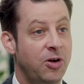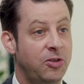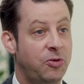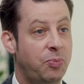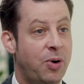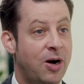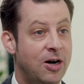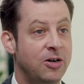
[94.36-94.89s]
It's
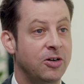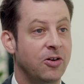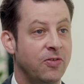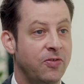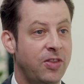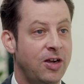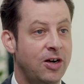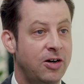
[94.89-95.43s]
part
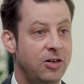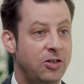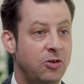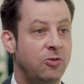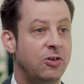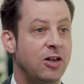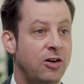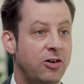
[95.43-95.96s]
of their due
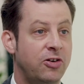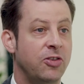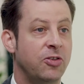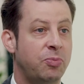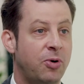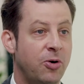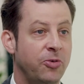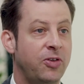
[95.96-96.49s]
diligence
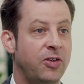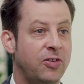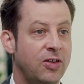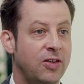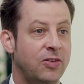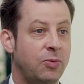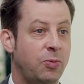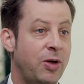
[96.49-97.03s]
processes